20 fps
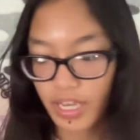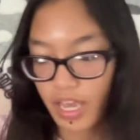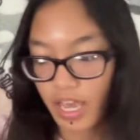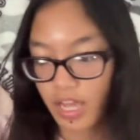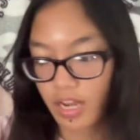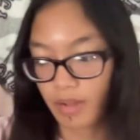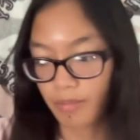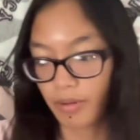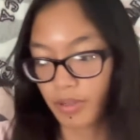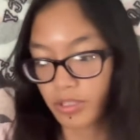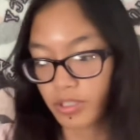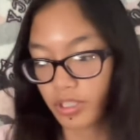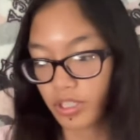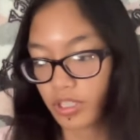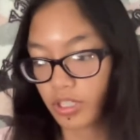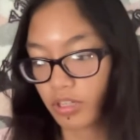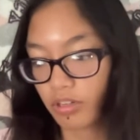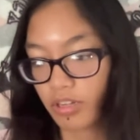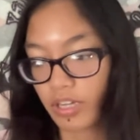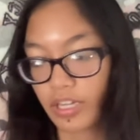And I'm also
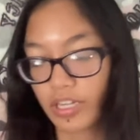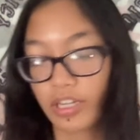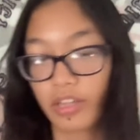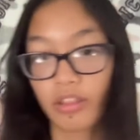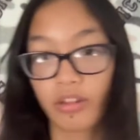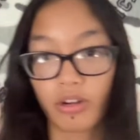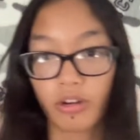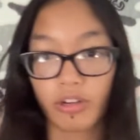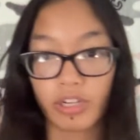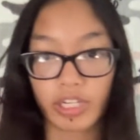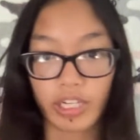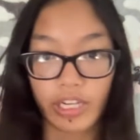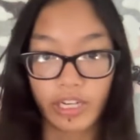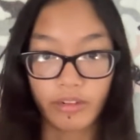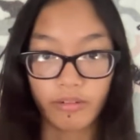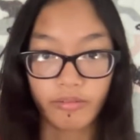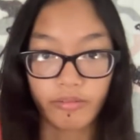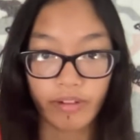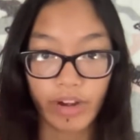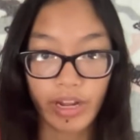gonna go ahead and throw in
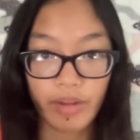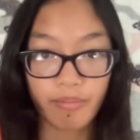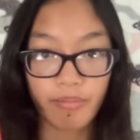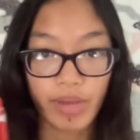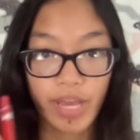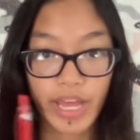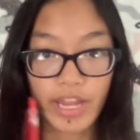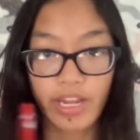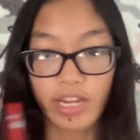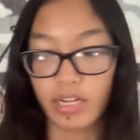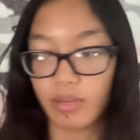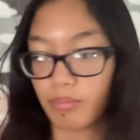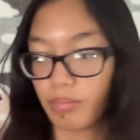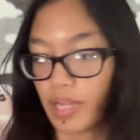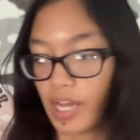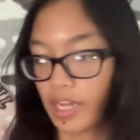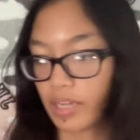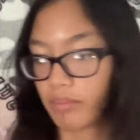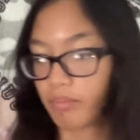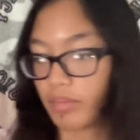a red pen and a
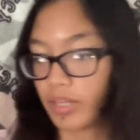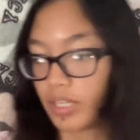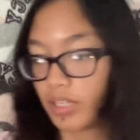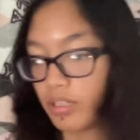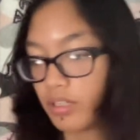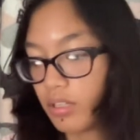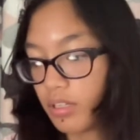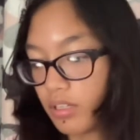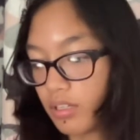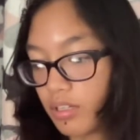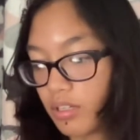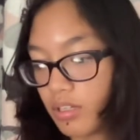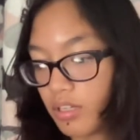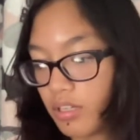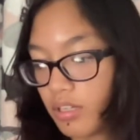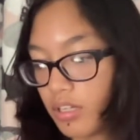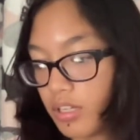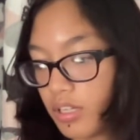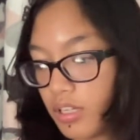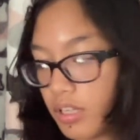black pen
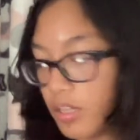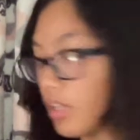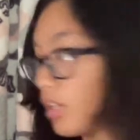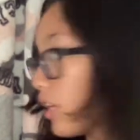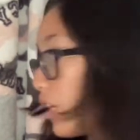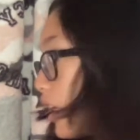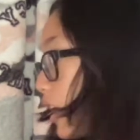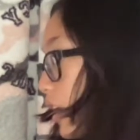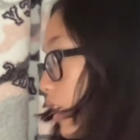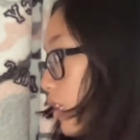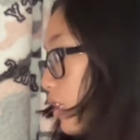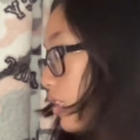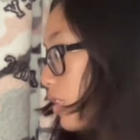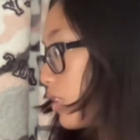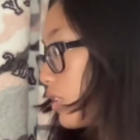in there.